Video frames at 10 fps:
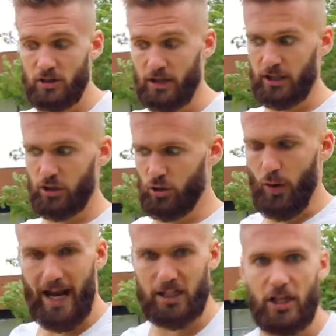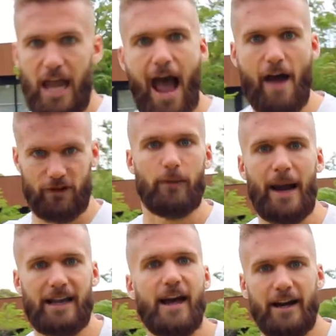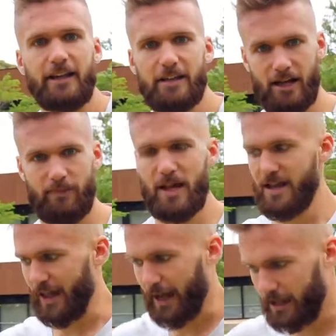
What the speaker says: that you actually have to make that income. That